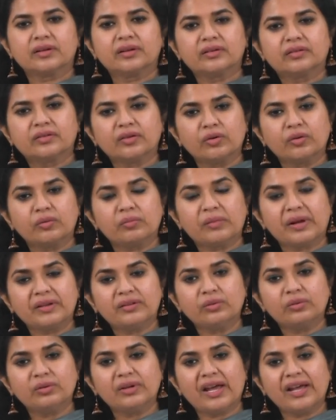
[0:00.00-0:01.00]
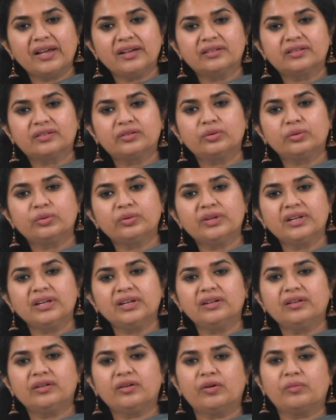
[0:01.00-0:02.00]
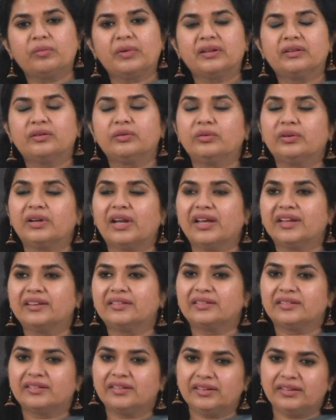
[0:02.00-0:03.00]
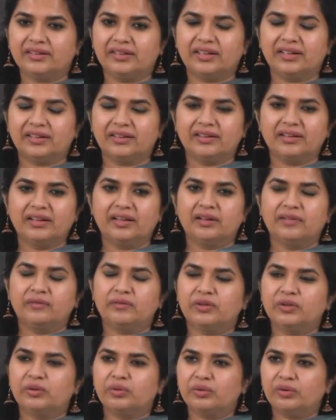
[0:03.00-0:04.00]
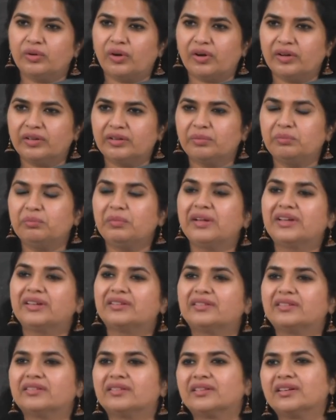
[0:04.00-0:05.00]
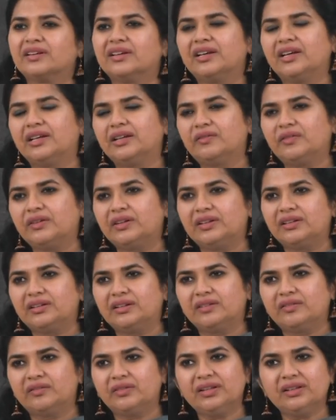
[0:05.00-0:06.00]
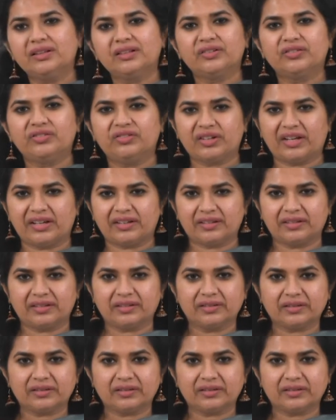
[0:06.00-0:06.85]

So, Madhu likes to read or Madhu likes reading. We do not mix infinitive with gerund.